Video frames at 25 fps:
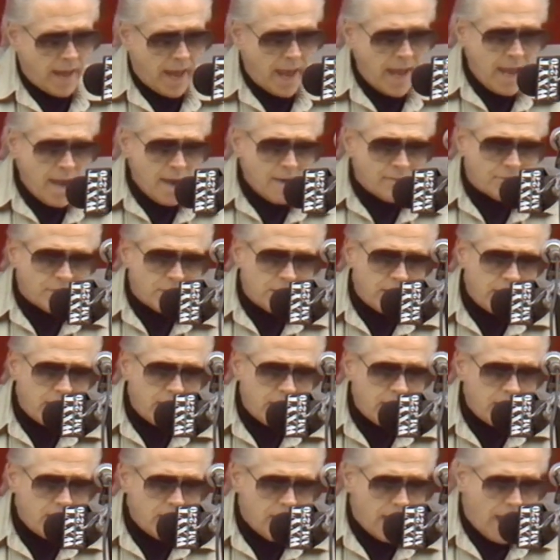AFT
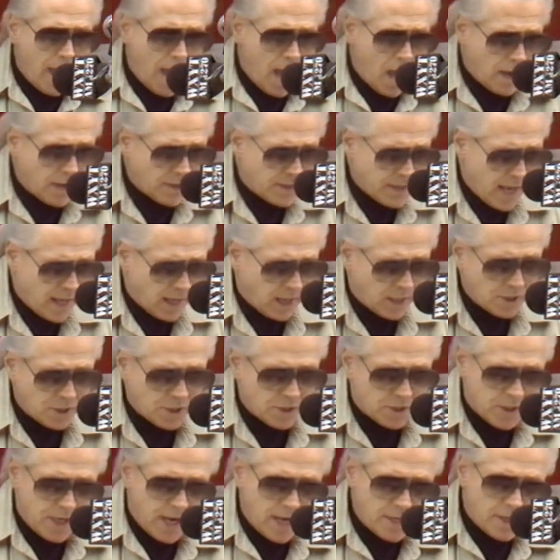
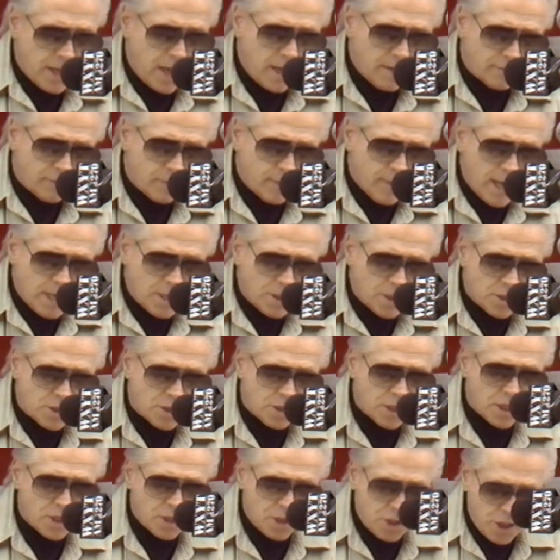intelligence information
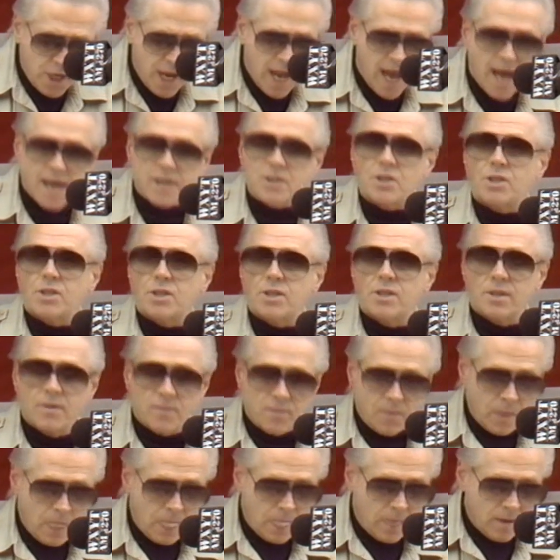
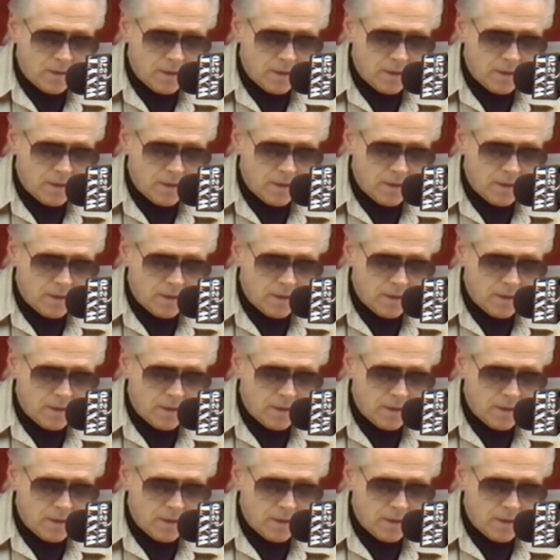suggests,